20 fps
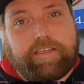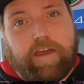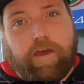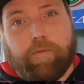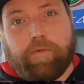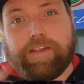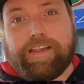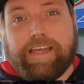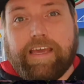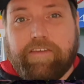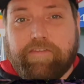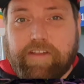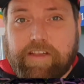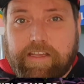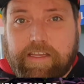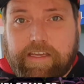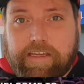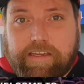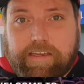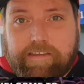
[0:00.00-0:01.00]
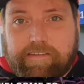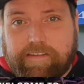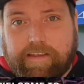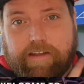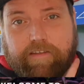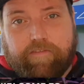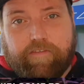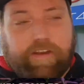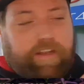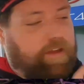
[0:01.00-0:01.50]
I will leave a link. He's done
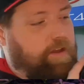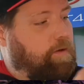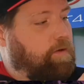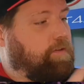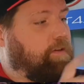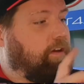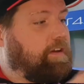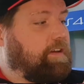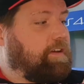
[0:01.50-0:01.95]
a video